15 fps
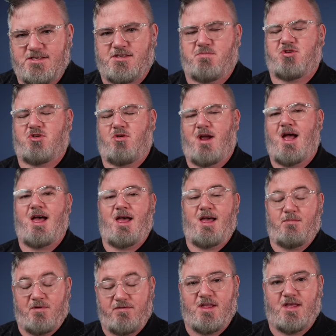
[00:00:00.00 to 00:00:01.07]

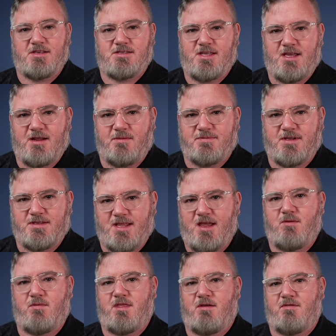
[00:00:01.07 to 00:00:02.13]
subscribe. If you like staying up to
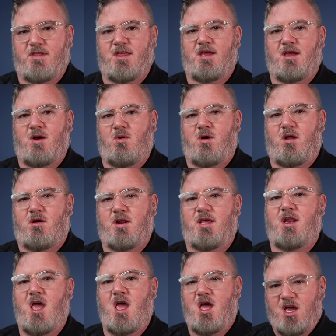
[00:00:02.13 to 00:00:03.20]
date with everything going on
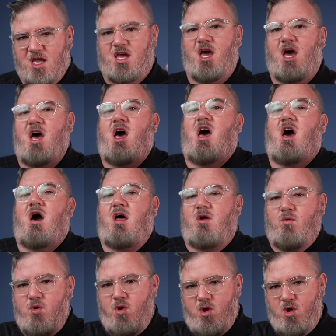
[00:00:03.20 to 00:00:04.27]
in
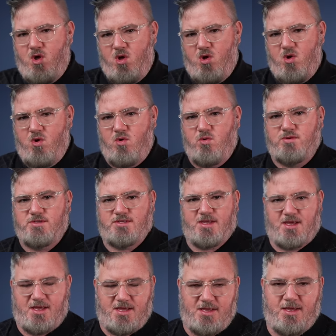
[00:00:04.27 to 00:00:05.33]
cruise
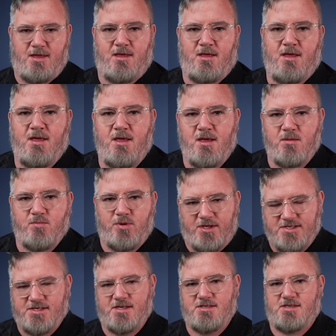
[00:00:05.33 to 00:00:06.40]
using,
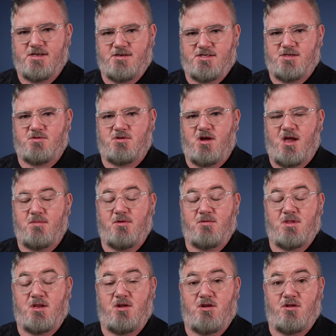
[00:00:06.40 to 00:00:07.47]
please consider subscribing
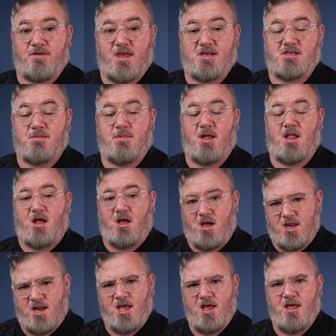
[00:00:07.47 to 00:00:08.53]
with the notification bell
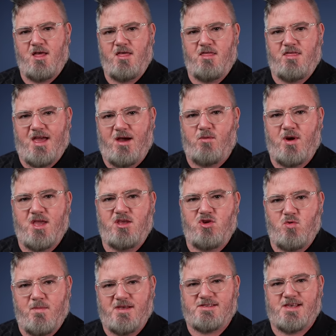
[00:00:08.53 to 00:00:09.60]
on. That way
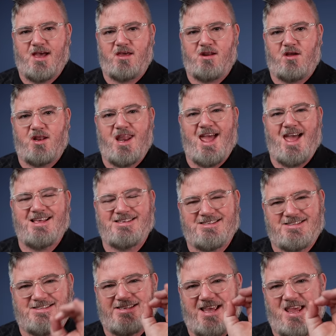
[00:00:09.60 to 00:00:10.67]
you miss out on
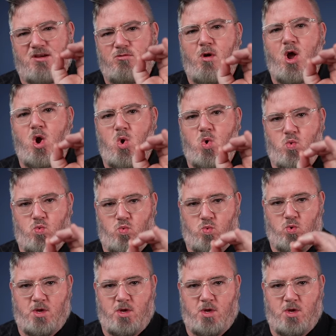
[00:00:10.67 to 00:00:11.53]
zero